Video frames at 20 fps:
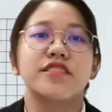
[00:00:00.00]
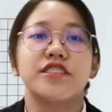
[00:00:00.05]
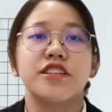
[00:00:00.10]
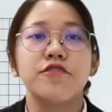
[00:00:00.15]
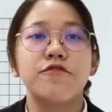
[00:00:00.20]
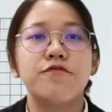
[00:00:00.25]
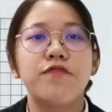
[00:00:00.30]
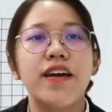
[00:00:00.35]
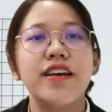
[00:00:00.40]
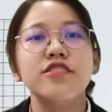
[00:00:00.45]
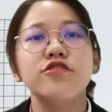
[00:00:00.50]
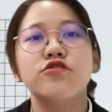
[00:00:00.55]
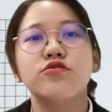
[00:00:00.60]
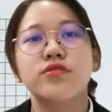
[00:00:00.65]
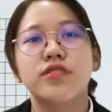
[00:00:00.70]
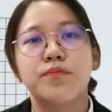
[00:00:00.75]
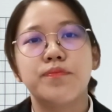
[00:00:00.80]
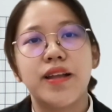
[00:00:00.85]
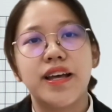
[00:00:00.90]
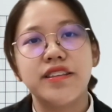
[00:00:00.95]
defense to
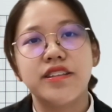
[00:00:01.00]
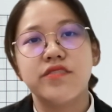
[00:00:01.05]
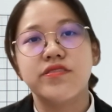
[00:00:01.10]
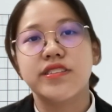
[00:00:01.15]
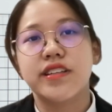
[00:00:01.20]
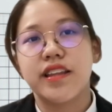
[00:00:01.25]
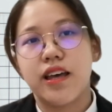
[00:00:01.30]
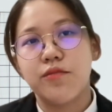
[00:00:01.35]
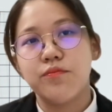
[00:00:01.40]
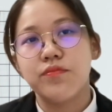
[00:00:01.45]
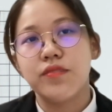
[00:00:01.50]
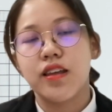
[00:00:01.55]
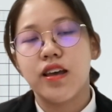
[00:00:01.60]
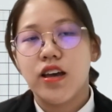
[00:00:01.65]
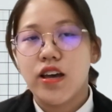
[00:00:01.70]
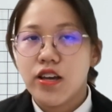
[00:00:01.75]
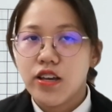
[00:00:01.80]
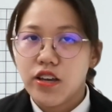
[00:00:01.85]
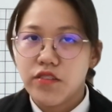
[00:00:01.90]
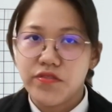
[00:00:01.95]
the plaintiff's claim?
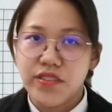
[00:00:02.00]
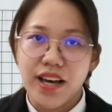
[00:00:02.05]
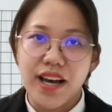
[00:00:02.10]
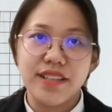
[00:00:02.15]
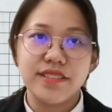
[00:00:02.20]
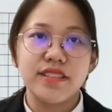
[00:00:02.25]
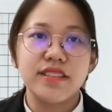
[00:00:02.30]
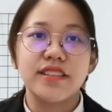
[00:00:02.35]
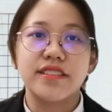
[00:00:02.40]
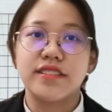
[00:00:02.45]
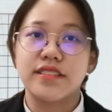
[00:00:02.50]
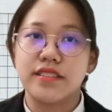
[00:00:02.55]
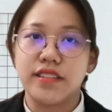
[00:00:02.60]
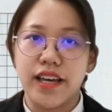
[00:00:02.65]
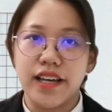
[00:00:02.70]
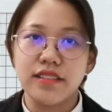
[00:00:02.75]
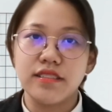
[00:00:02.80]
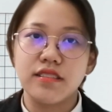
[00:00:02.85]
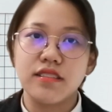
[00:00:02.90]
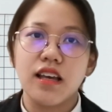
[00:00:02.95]
If the answer is
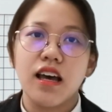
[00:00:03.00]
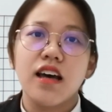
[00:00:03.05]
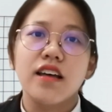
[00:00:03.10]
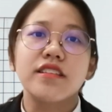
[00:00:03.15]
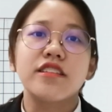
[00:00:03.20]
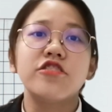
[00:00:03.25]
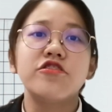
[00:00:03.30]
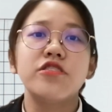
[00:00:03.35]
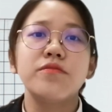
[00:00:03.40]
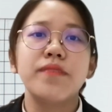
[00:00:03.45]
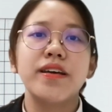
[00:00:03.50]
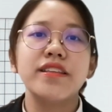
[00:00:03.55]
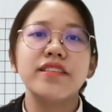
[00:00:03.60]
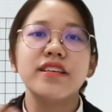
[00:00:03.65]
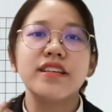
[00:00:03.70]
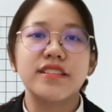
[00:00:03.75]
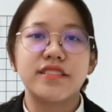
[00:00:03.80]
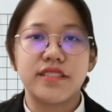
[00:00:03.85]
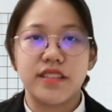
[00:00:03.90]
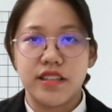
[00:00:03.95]
yes, the remainder
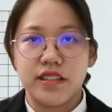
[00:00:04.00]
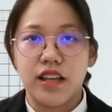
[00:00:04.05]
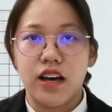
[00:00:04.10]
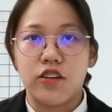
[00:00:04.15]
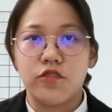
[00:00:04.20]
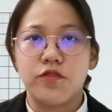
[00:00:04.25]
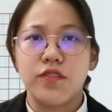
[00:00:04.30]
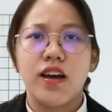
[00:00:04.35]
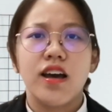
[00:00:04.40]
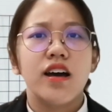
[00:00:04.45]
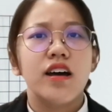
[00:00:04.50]
is enough.